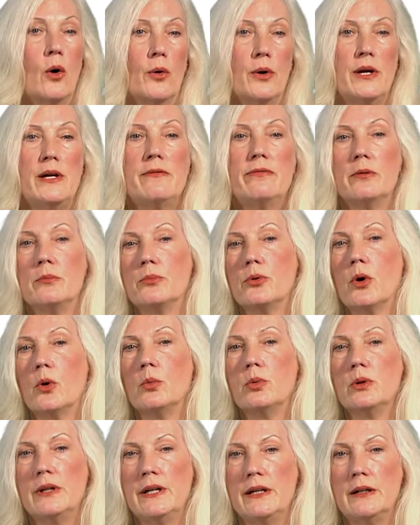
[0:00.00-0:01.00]
or even
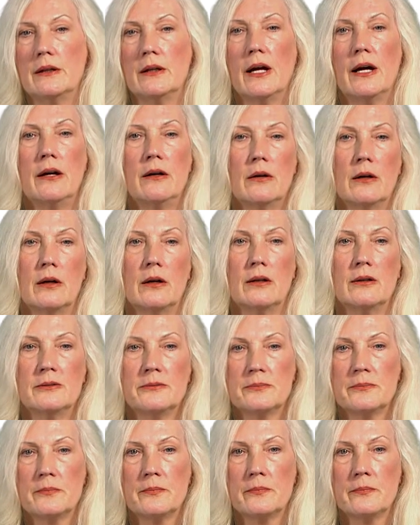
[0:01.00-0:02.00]
propylene glycol.
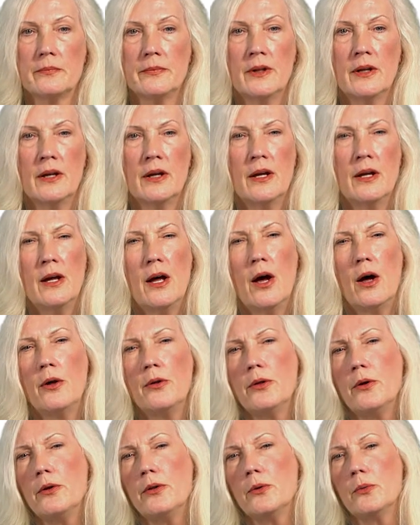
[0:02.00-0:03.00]

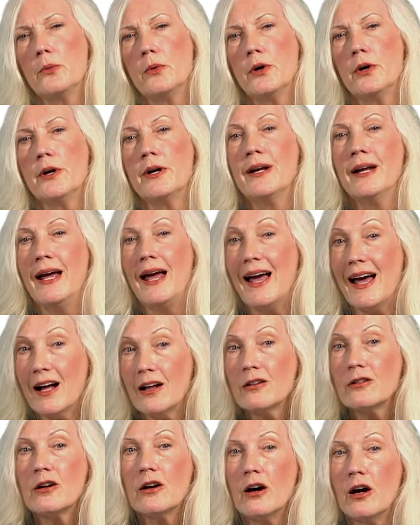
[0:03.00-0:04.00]
Although the word
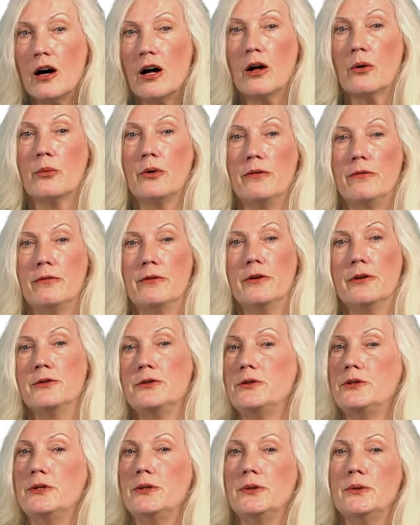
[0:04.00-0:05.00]
alcohol
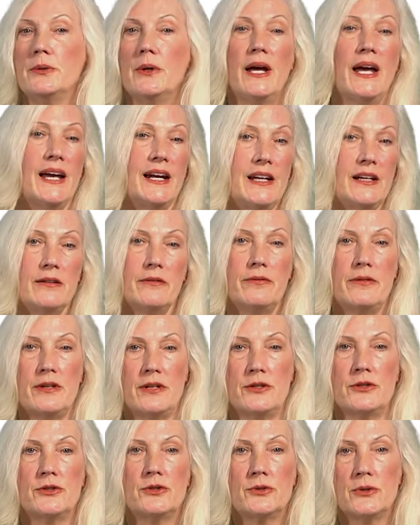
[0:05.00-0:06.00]
refers to any of
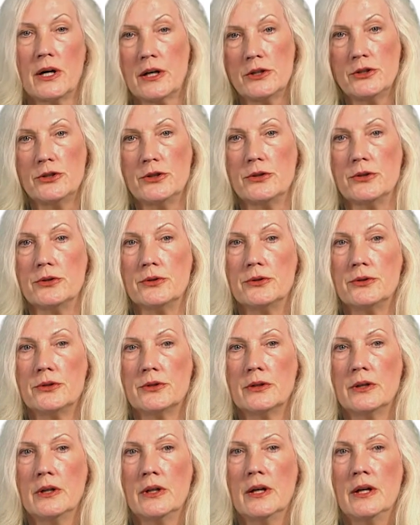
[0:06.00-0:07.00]
these
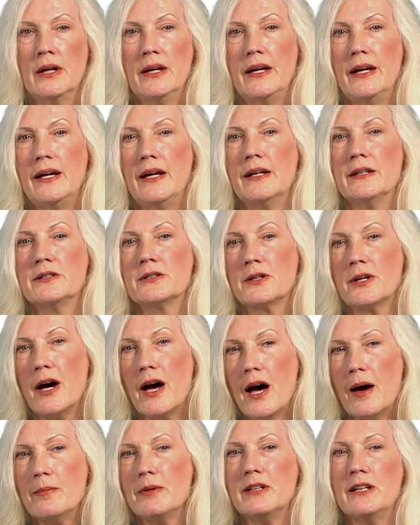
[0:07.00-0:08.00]
structures, it's
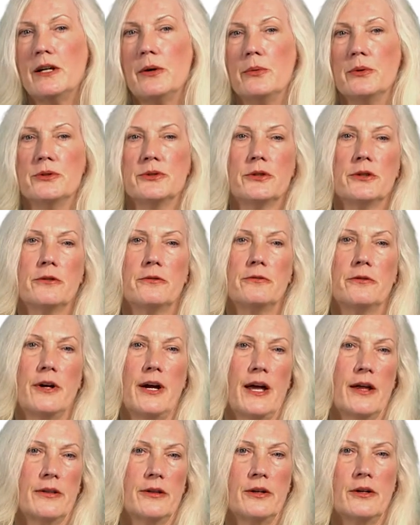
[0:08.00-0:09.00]
commonly reserved for
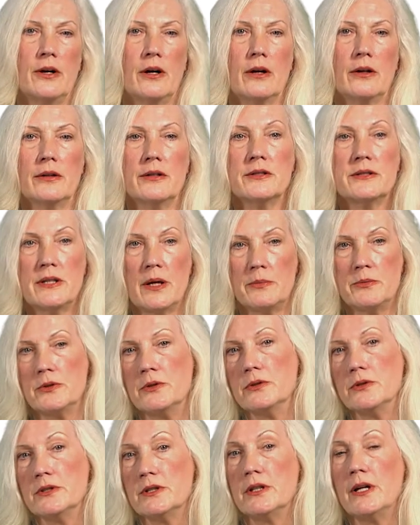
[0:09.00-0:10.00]
ethanol, the
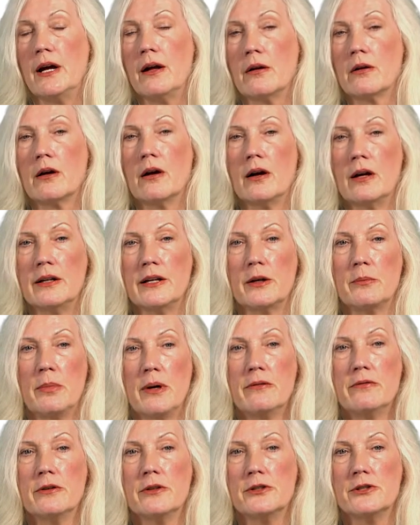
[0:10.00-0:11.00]
substance in alcoholic
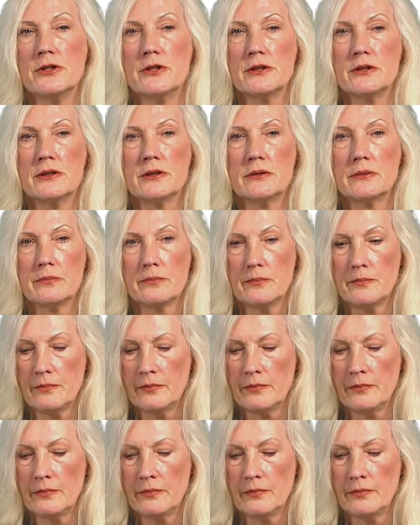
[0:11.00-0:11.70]
beverages.